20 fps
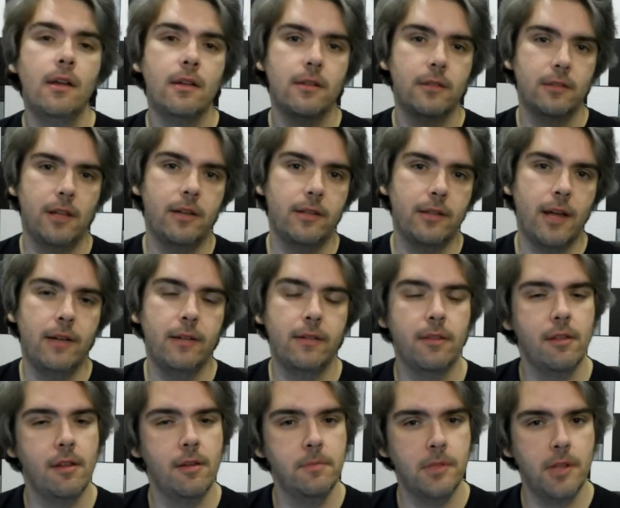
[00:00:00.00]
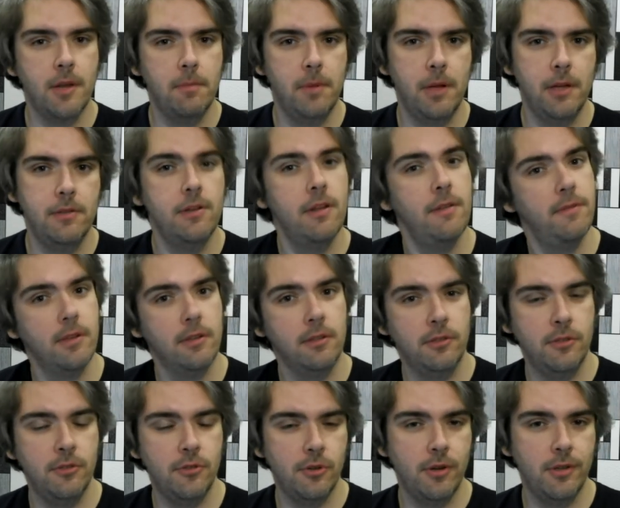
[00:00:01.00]
Click that thumbs up button if you
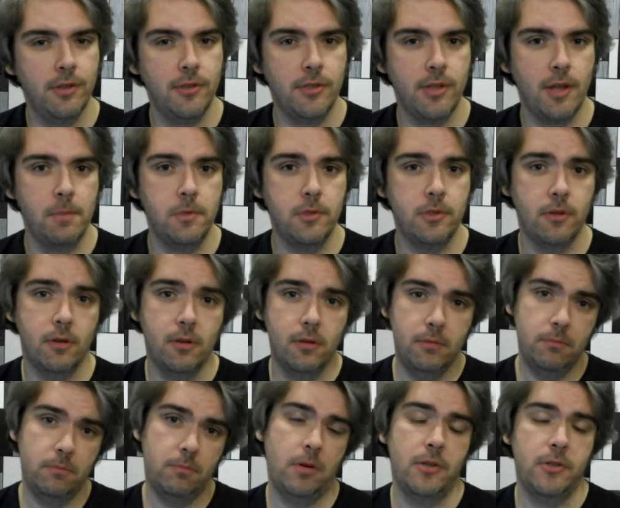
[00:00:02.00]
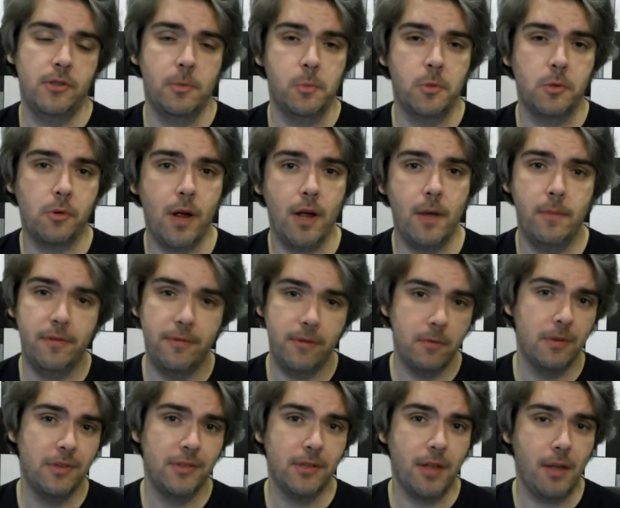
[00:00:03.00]
enjoyed this episode. Press subscribe if you
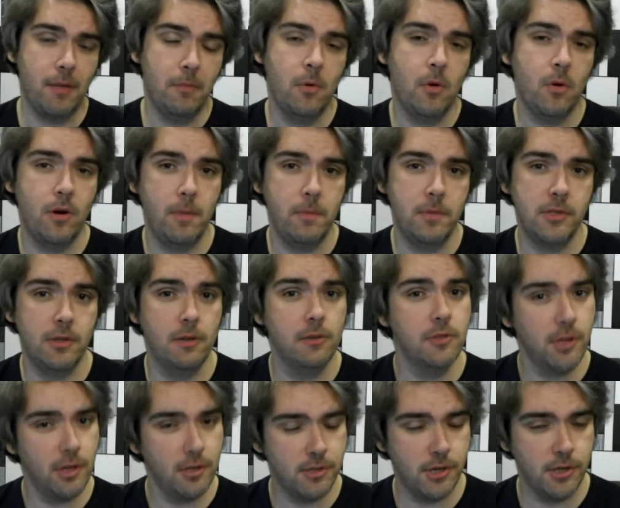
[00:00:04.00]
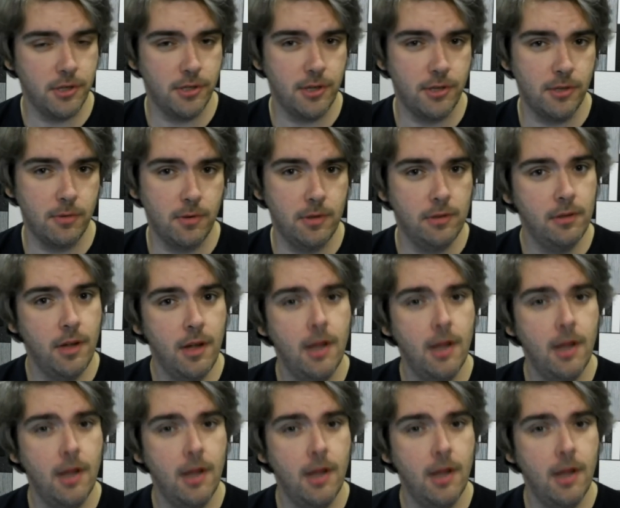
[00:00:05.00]
want to get more episodes such as this one.